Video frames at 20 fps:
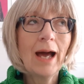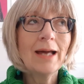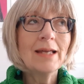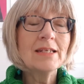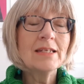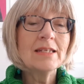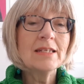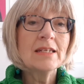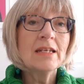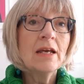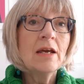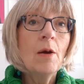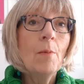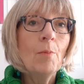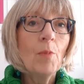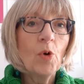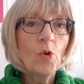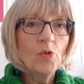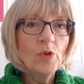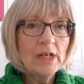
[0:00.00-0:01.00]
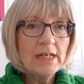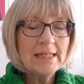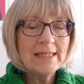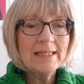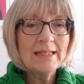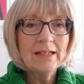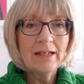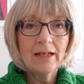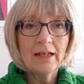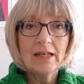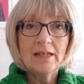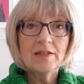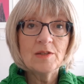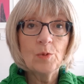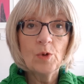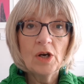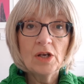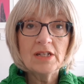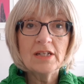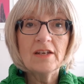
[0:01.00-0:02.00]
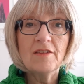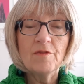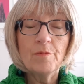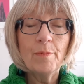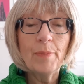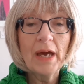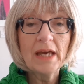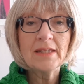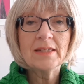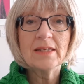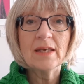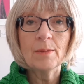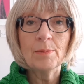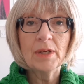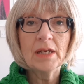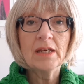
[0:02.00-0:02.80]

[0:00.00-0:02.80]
And more recently, it's worked even better